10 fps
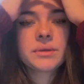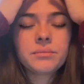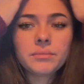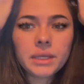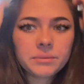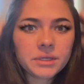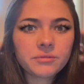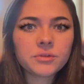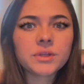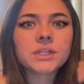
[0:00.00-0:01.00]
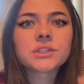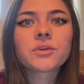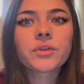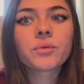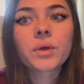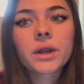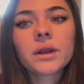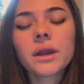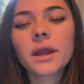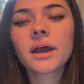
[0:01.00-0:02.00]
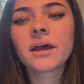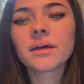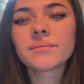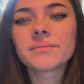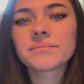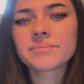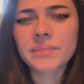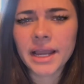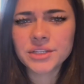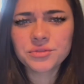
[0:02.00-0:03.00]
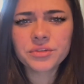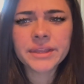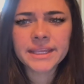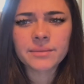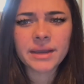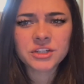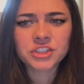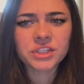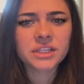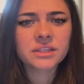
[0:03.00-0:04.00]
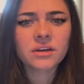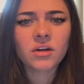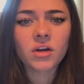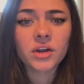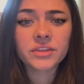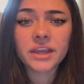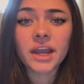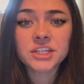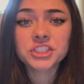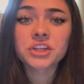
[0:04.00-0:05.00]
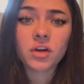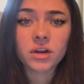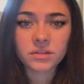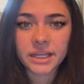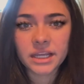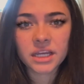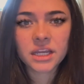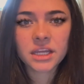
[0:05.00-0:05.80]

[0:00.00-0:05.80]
maybe a few days ago they were. I do feel like they actually are like